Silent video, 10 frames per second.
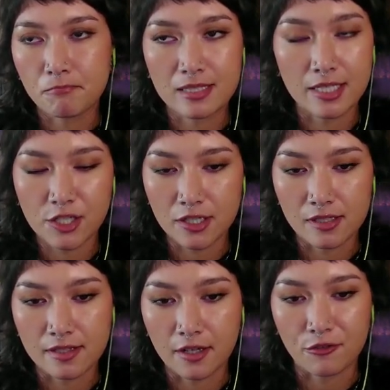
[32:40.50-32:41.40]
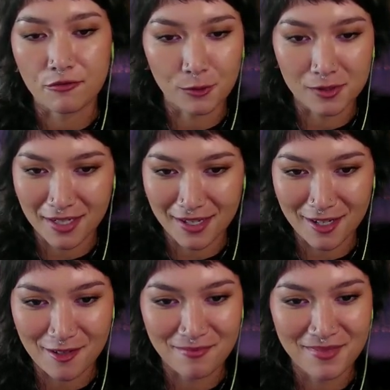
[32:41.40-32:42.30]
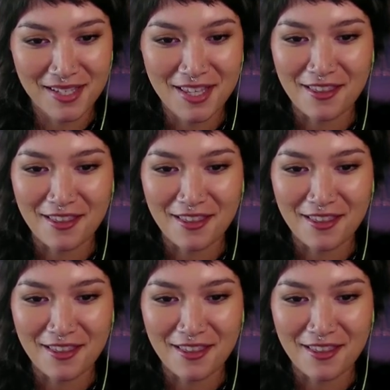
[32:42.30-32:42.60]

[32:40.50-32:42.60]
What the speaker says: positions that are full-time,